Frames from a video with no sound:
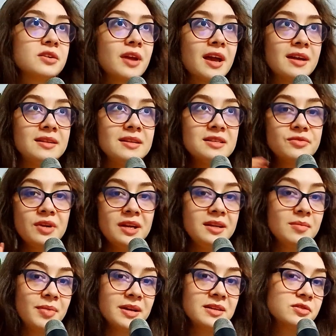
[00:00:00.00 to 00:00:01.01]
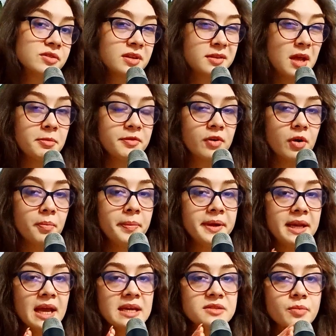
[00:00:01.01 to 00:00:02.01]
yeah, this really depends on the type of
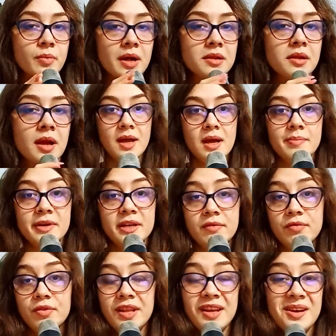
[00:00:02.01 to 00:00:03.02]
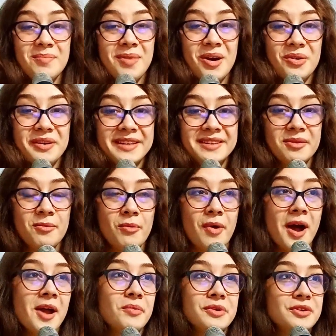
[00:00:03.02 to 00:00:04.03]
company as well. But if you think about it,
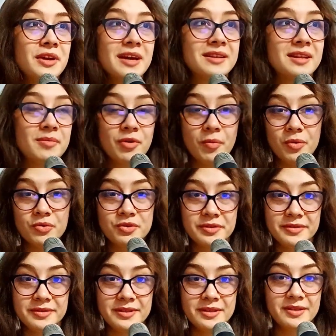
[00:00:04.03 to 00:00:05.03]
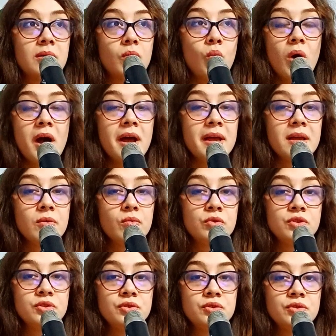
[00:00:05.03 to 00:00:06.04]
why would you get a promotion? Why would
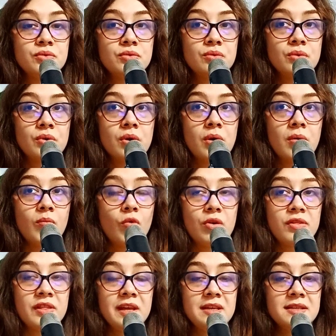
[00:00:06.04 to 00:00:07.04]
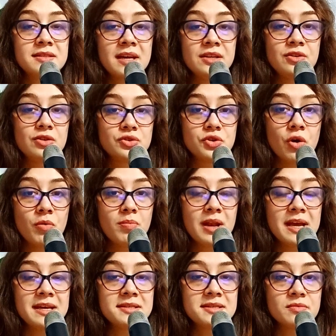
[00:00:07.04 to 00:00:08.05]
you do more things at your job
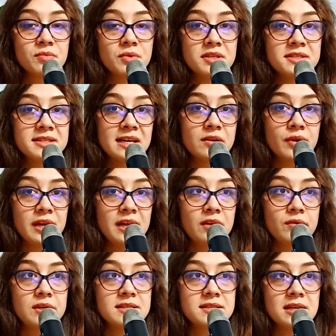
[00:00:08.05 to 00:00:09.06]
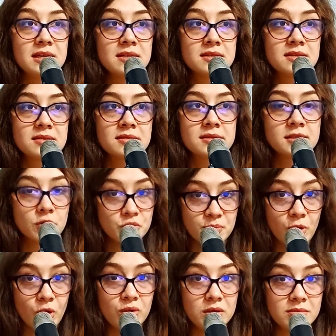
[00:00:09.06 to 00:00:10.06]
place when the salary increase is so
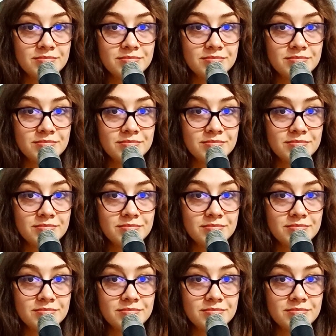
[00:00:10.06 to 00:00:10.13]
small?